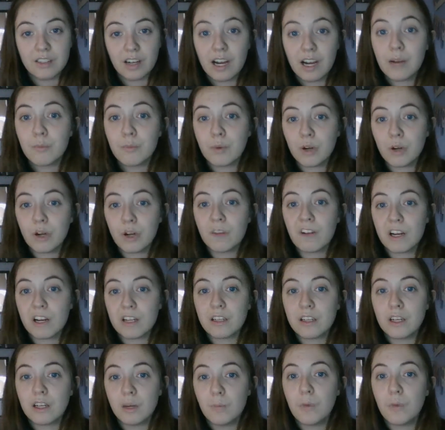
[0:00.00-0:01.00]

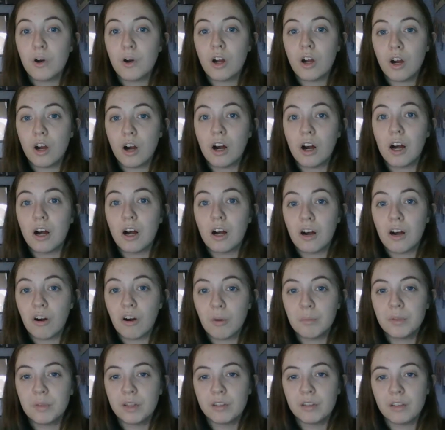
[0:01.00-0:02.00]
I'm more
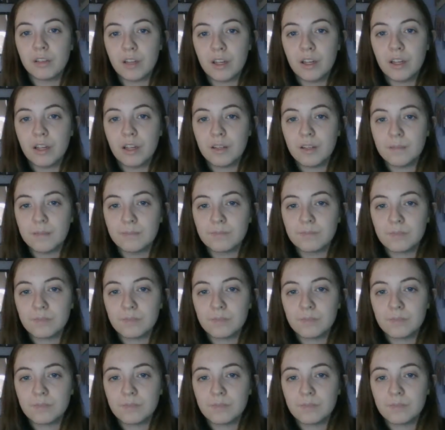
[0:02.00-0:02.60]
upset